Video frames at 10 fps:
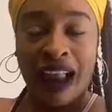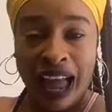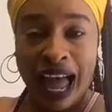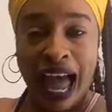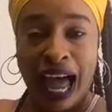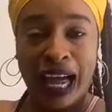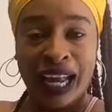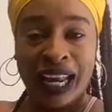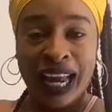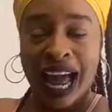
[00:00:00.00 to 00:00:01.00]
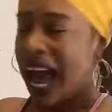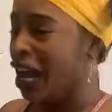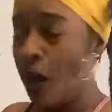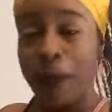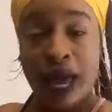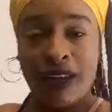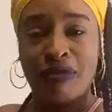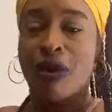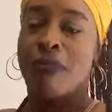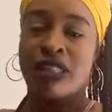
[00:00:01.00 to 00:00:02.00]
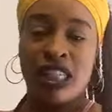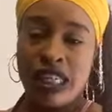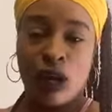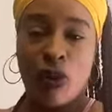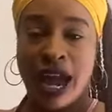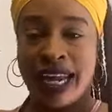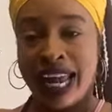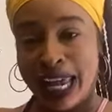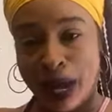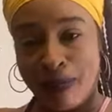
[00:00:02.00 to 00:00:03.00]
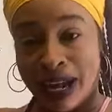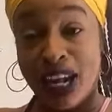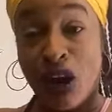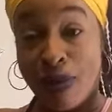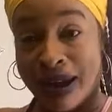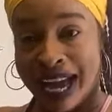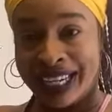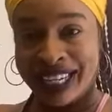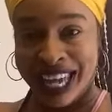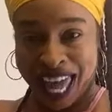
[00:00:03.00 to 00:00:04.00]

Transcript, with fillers: Huh? I look better, just like wine. I get better and y'all mad.